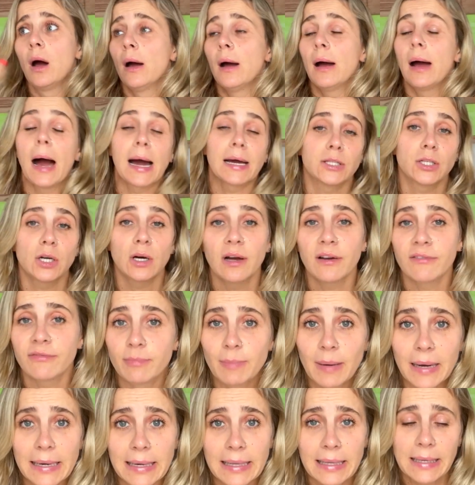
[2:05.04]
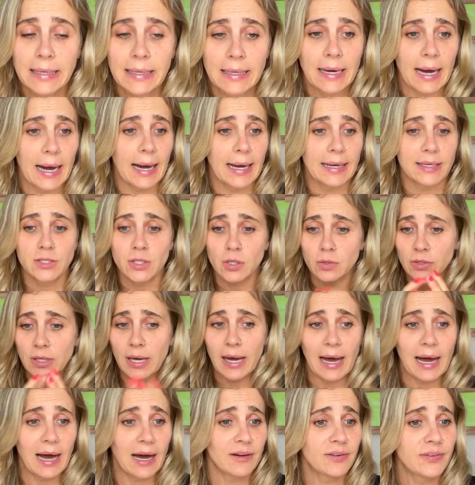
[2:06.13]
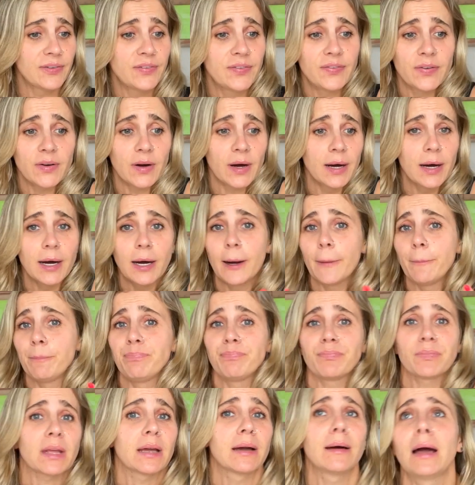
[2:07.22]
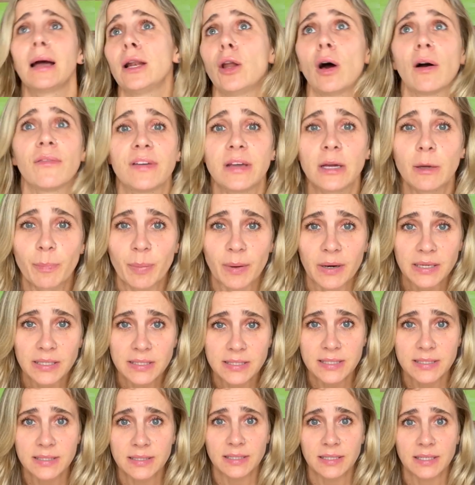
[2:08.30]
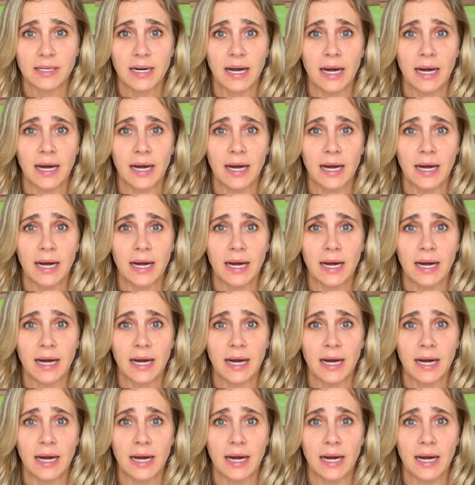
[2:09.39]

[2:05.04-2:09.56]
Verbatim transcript: I don't have money. I don't have um, a loving partner.